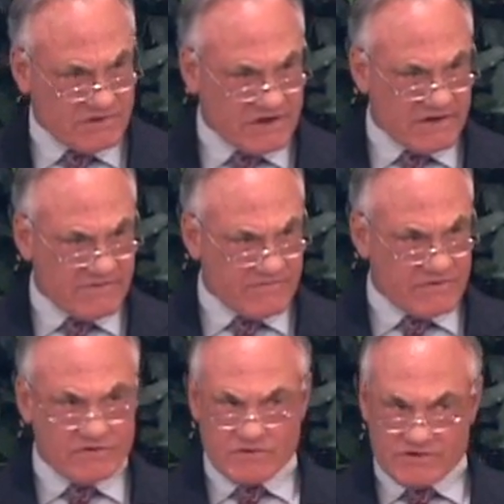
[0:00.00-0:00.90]
We have
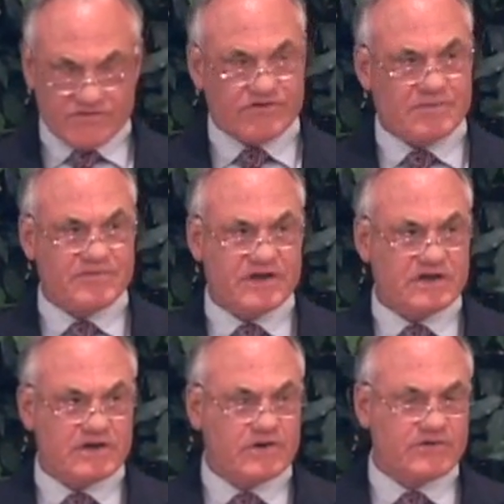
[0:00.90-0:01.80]
doing the same
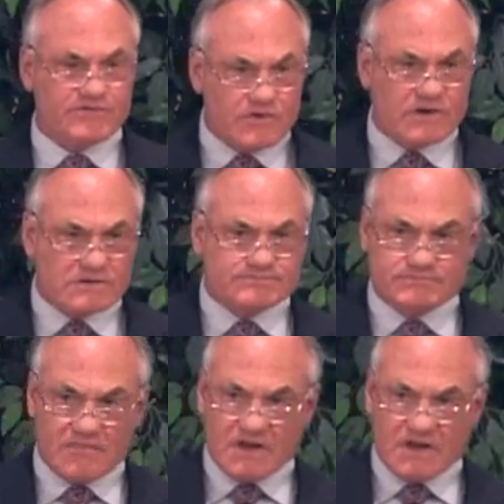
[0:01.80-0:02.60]
thing in Arizona.